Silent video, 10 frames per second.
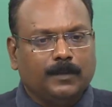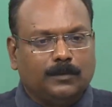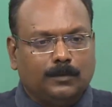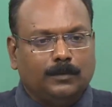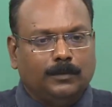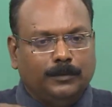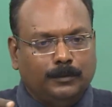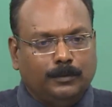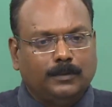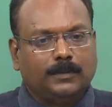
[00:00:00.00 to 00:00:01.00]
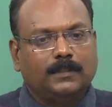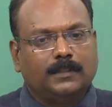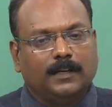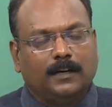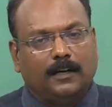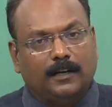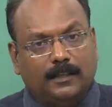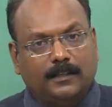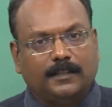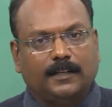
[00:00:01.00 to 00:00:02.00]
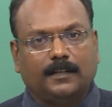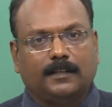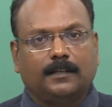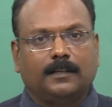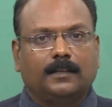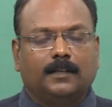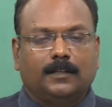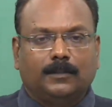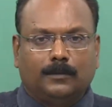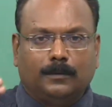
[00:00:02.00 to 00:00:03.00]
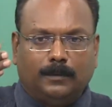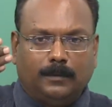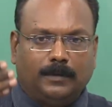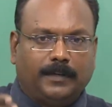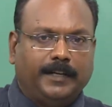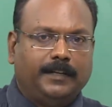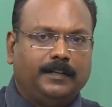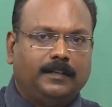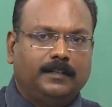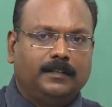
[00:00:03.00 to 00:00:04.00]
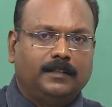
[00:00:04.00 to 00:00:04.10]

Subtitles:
So, use other channel. So, write it,